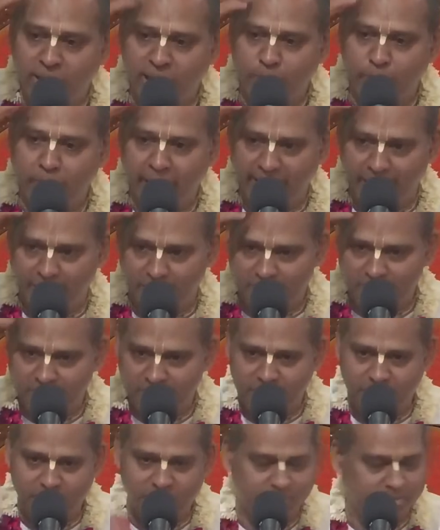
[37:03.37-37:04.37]
in their
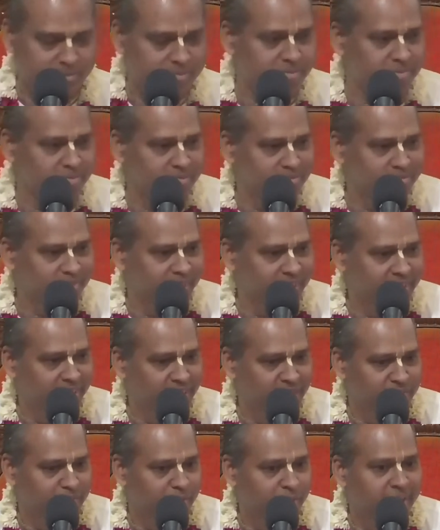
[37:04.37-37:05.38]
minds,
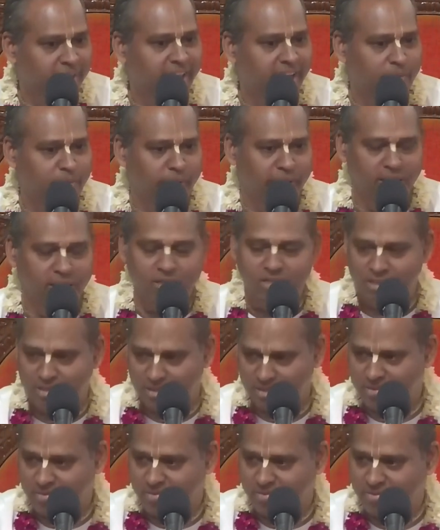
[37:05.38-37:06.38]
in their fertile
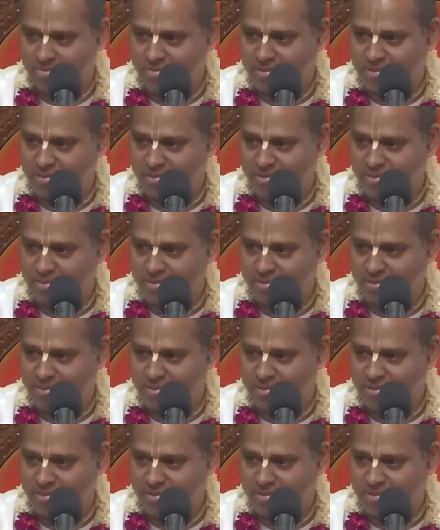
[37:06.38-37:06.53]
minds.